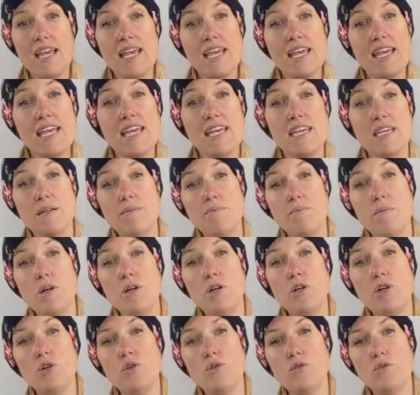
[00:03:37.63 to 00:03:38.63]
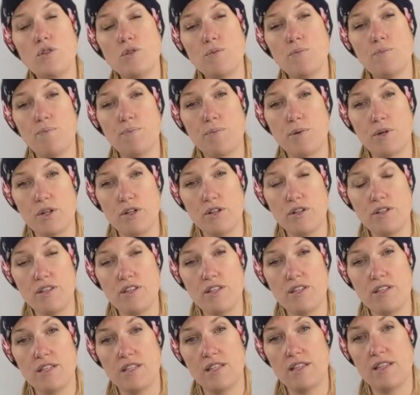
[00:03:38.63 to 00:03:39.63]
him whose
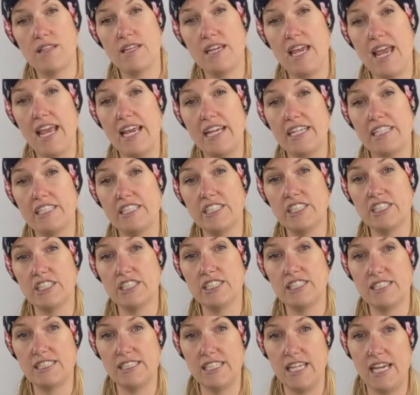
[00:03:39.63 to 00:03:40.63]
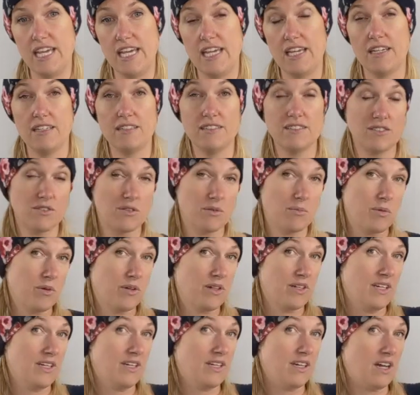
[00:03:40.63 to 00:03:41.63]
birth the angels sing. So we're
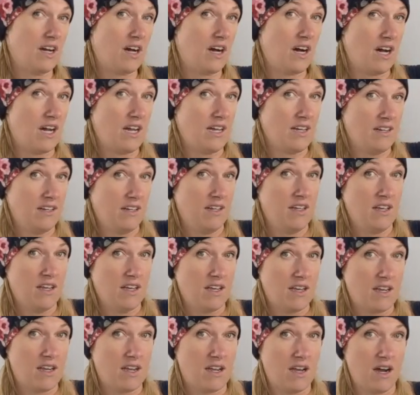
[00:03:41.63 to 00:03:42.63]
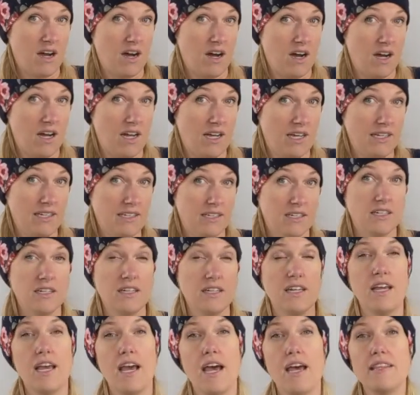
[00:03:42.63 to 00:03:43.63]
pointing to God, God,
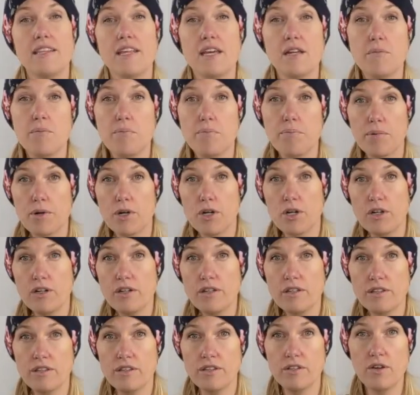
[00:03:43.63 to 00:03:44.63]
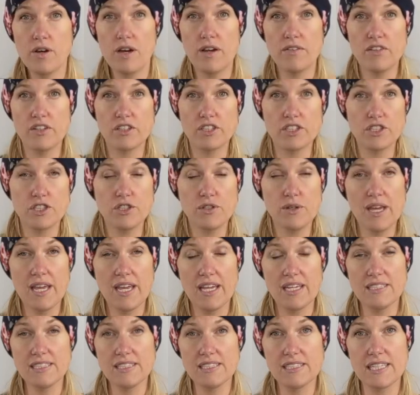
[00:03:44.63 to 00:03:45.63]
and then birth, you have your two
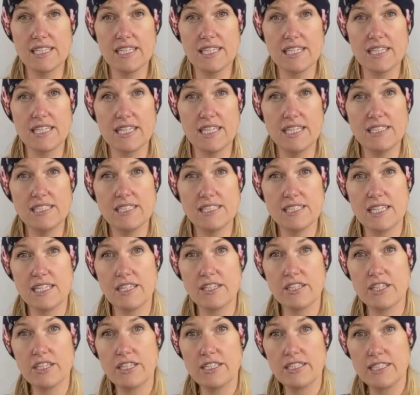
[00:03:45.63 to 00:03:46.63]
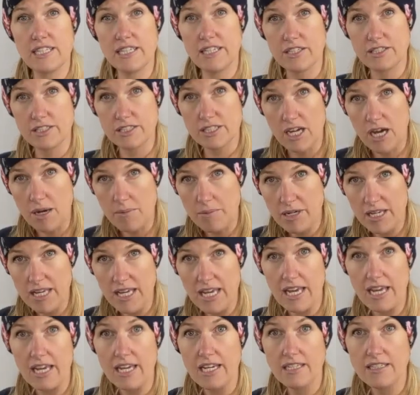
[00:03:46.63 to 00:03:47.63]
hands like this, and you're gonna take your dominant
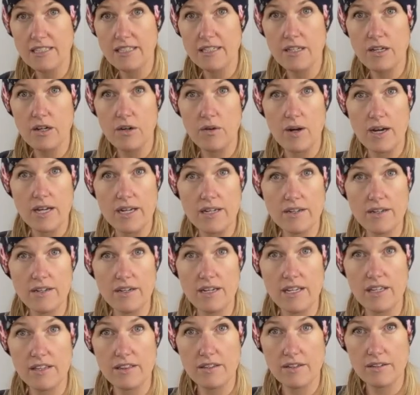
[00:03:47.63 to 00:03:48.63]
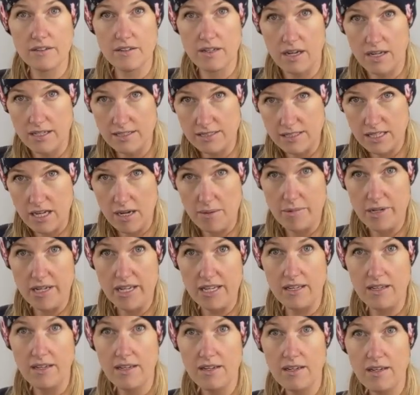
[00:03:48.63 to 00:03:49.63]
hand and go underneath your
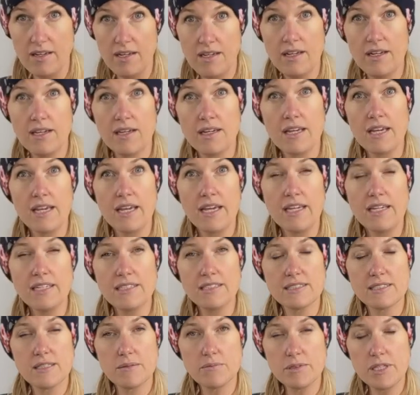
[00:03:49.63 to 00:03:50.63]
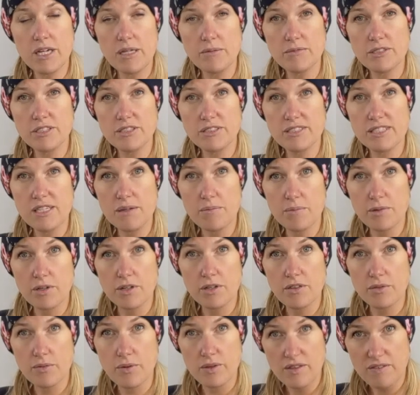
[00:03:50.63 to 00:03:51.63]
non-dominant. Okay, and sometimes you'll see
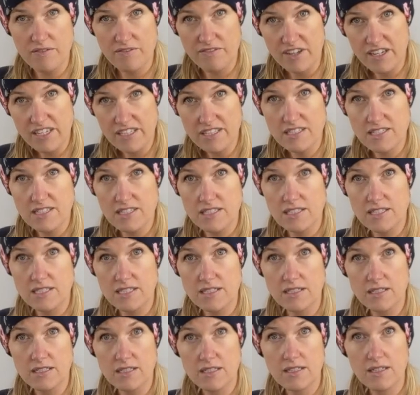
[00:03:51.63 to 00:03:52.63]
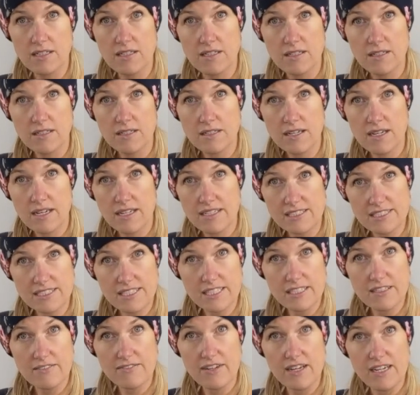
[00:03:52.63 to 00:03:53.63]
birth with a fist, kind of
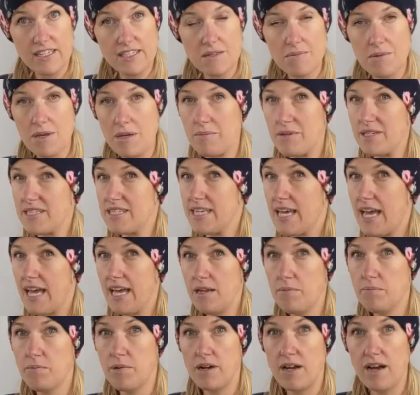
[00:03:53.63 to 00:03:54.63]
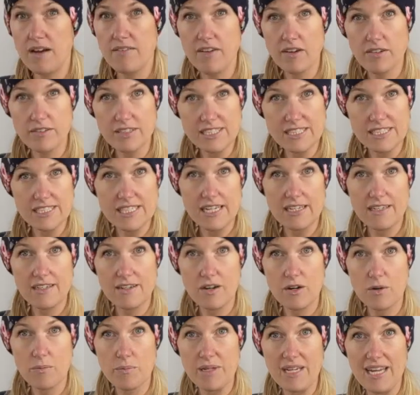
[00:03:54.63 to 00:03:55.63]
signifying the baby's head, but I've always done an
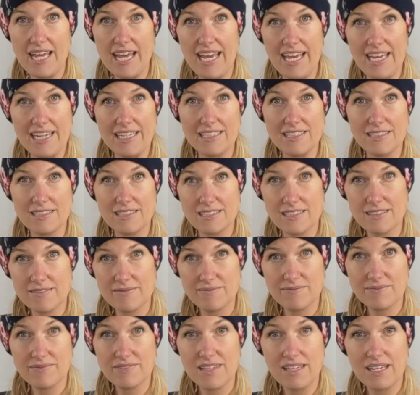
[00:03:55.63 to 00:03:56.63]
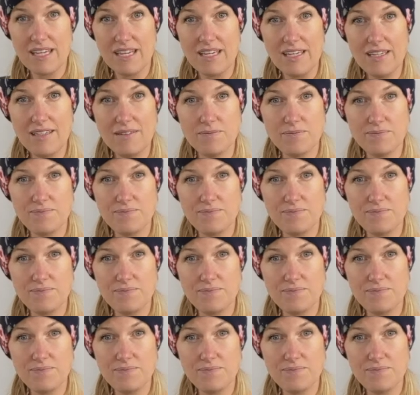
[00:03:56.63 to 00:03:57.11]
open hand. Okay?